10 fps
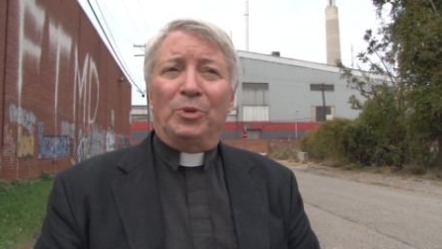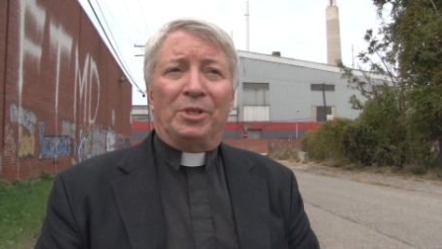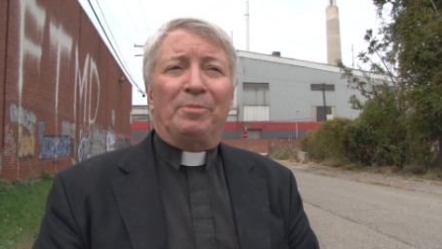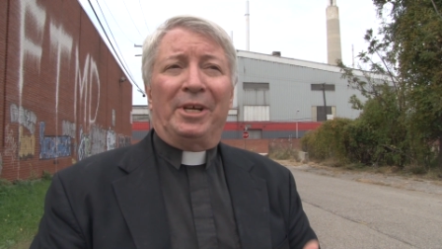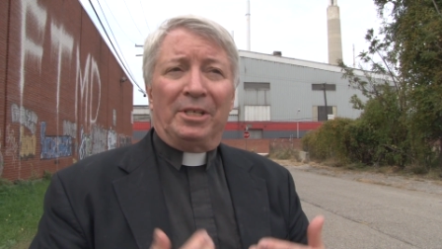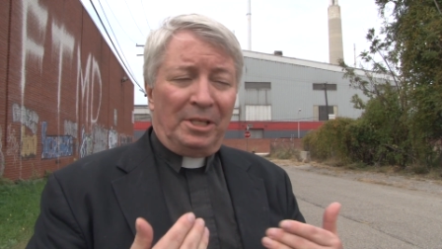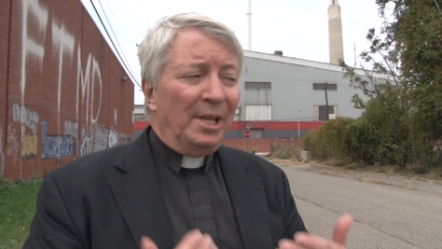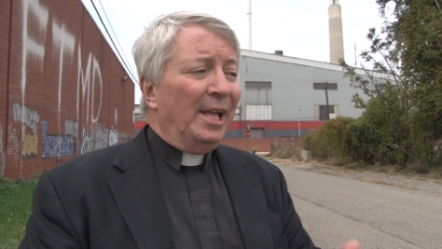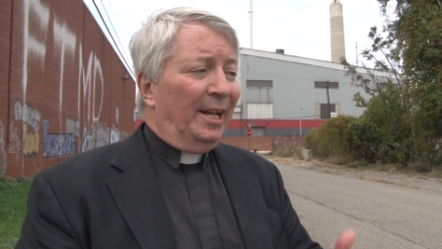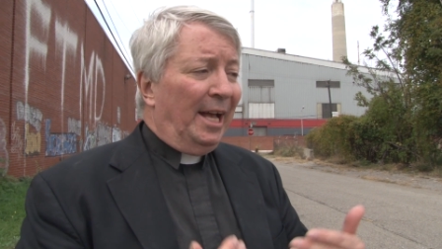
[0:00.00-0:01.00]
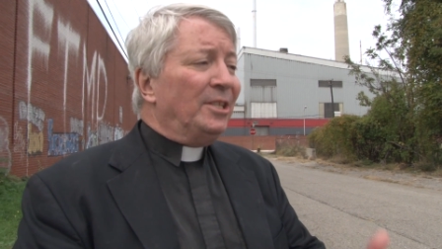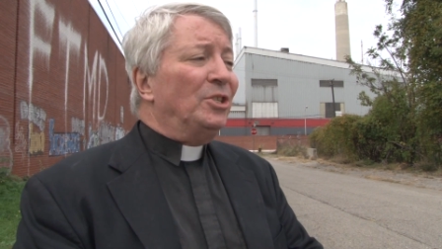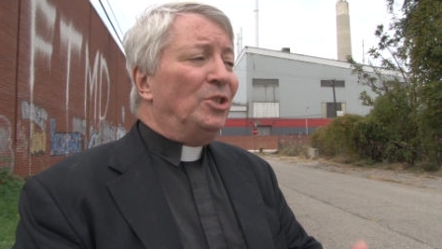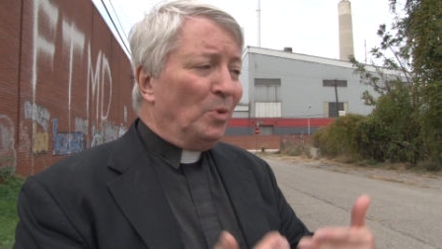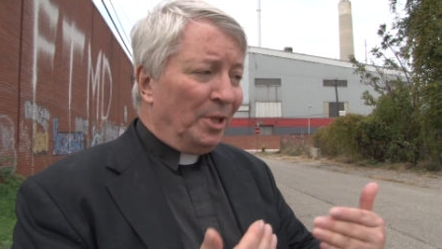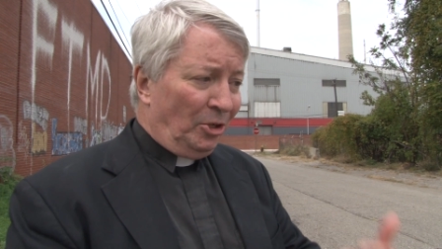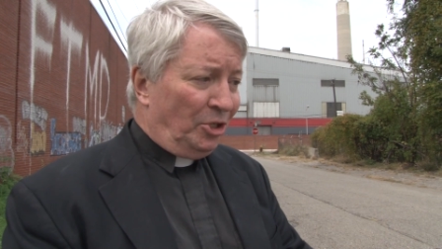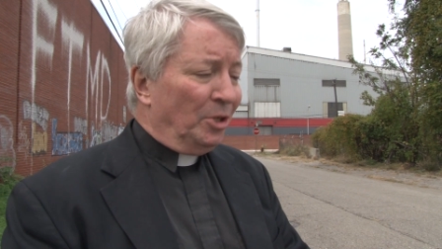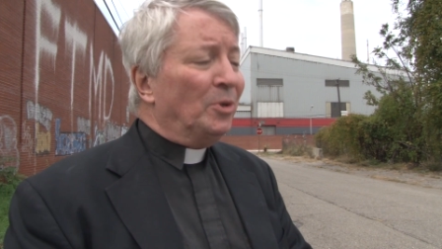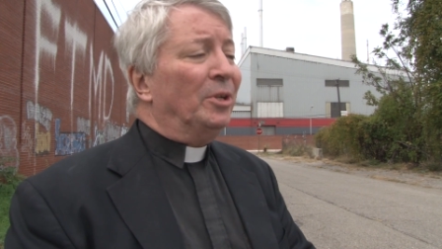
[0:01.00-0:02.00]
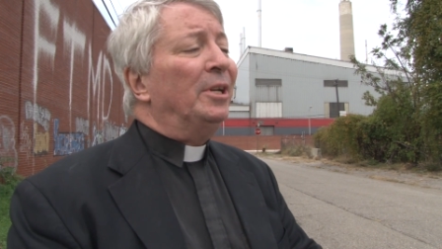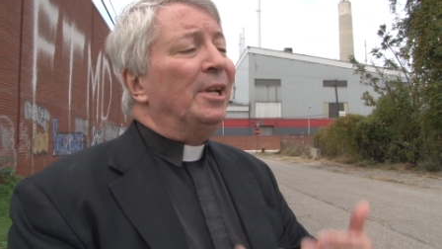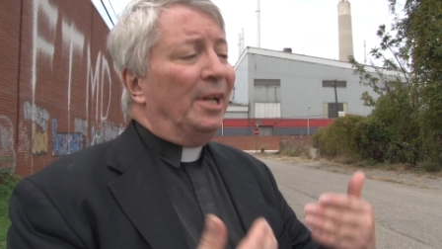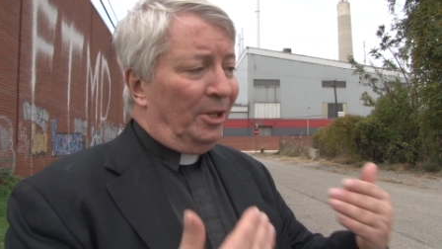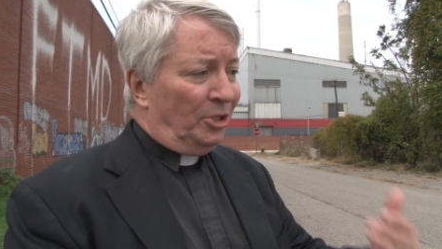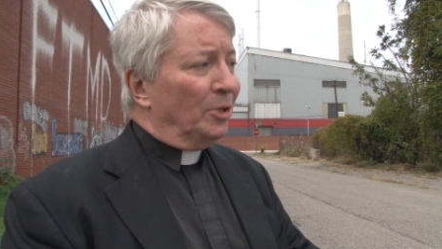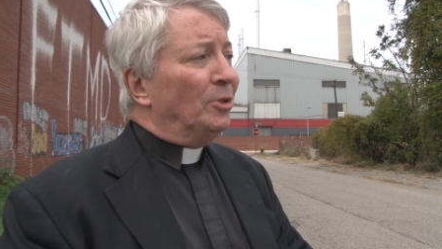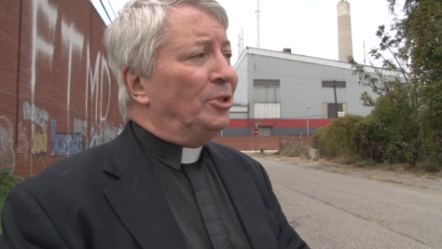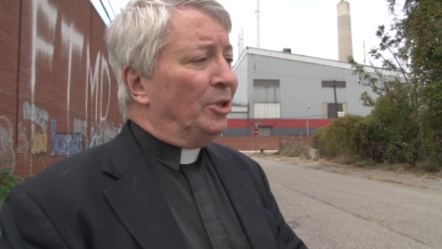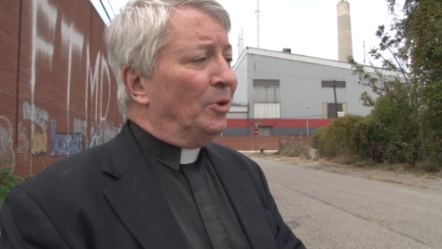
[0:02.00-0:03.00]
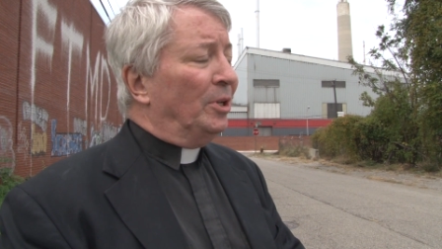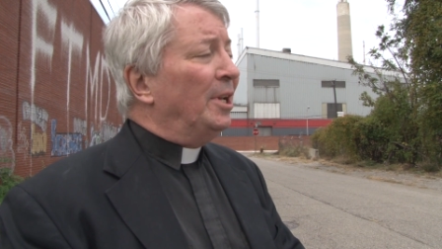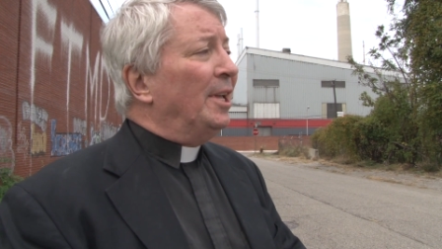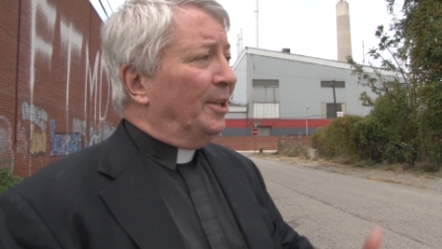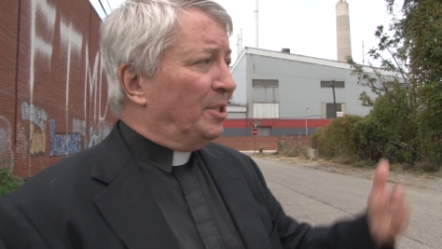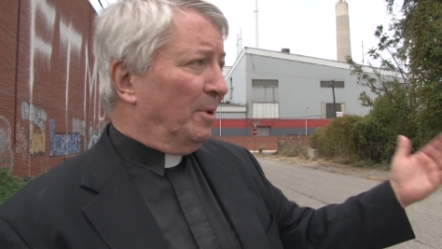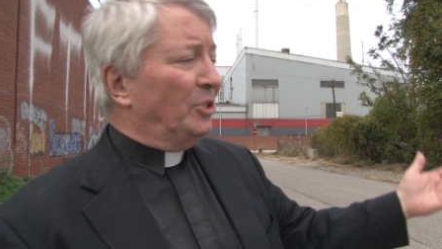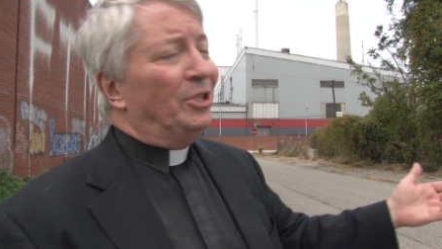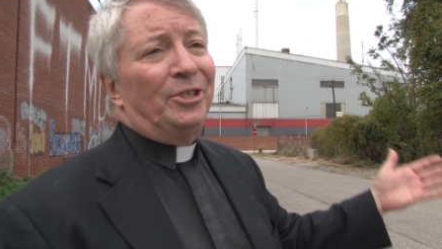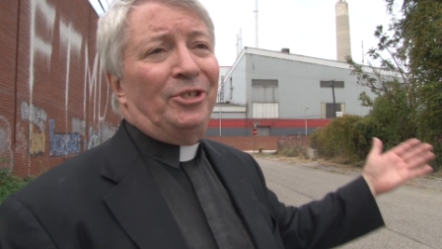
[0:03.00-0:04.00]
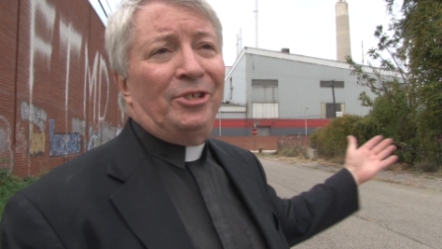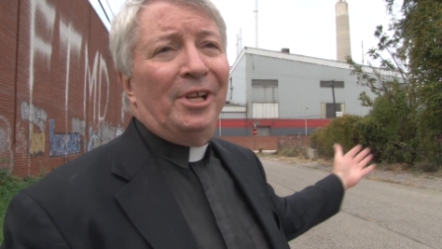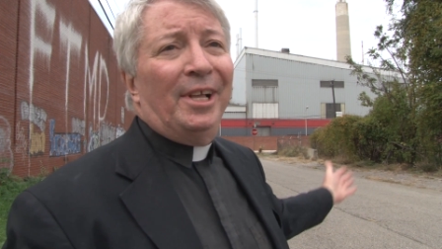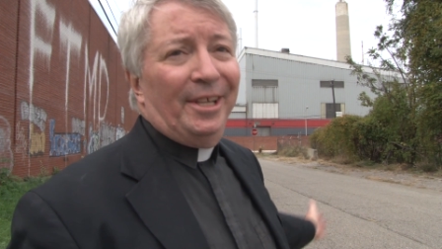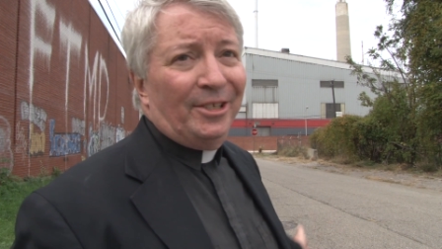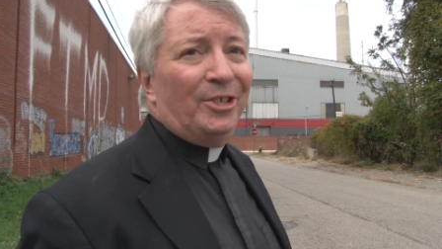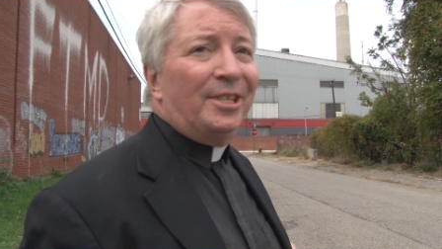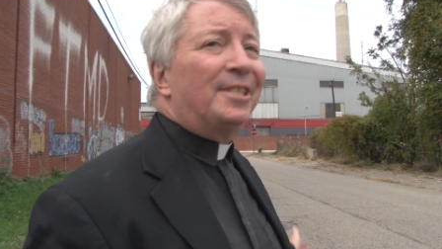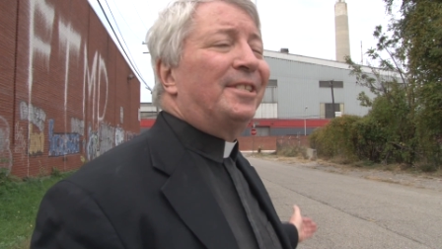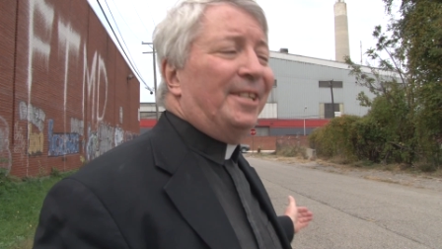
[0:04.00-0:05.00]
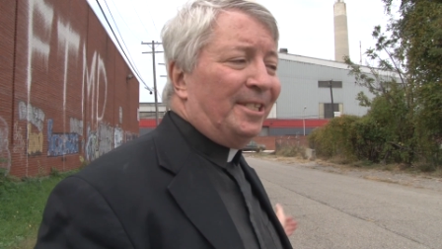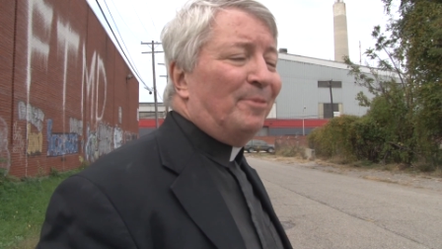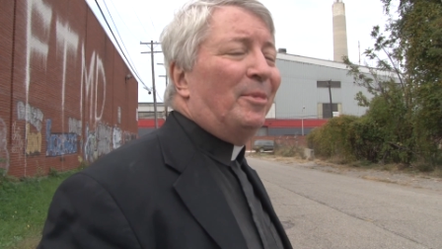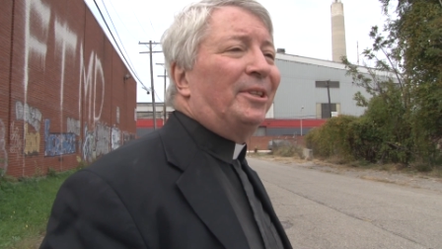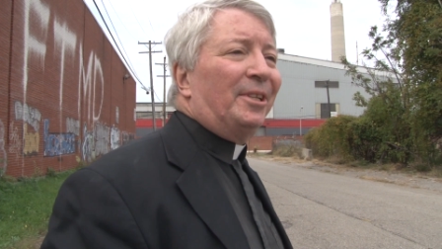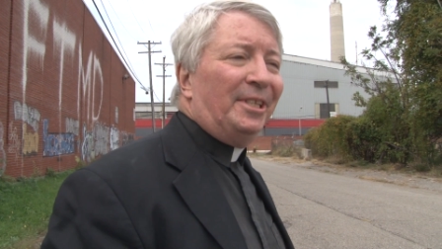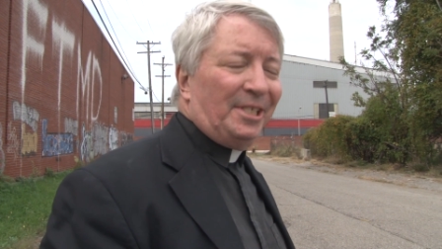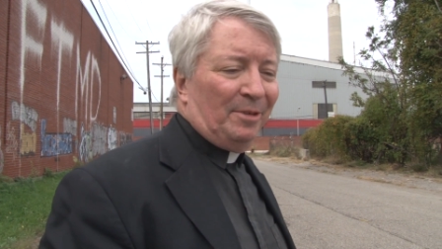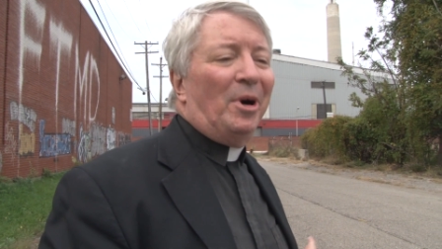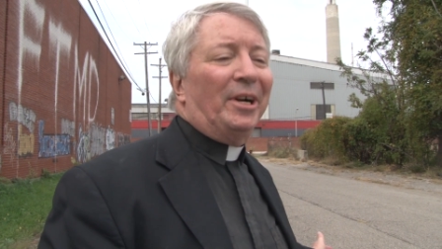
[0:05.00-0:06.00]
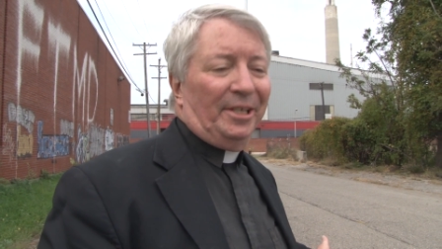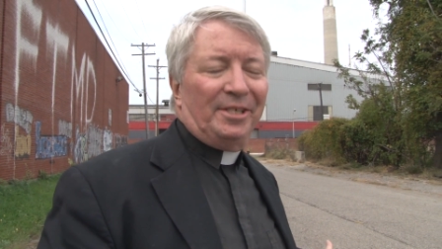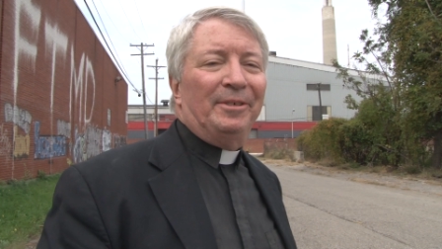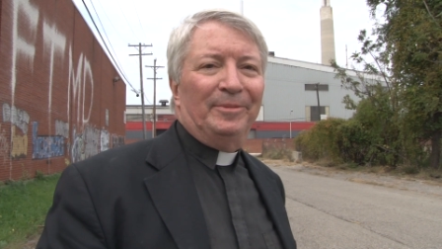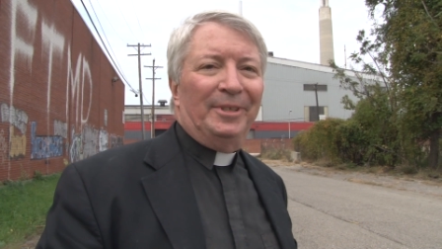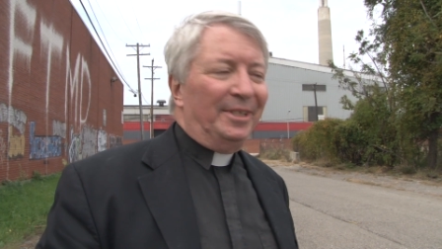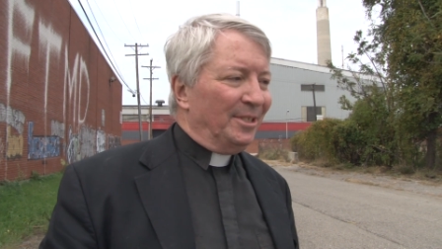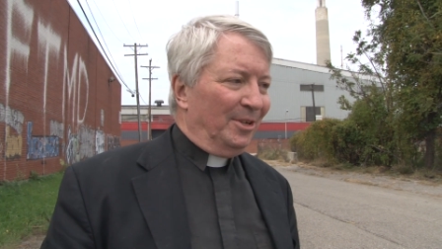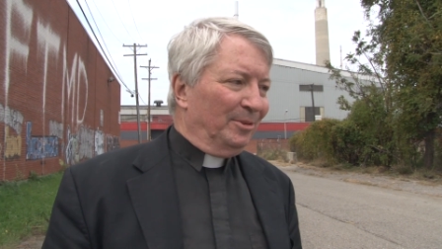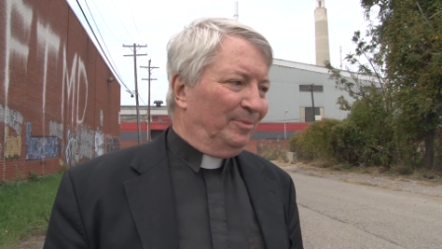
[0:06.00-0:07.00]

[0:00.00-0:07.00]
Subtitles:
It's because it has to do with our children and our children's children, and especially as Jesus says, among the least among us. So.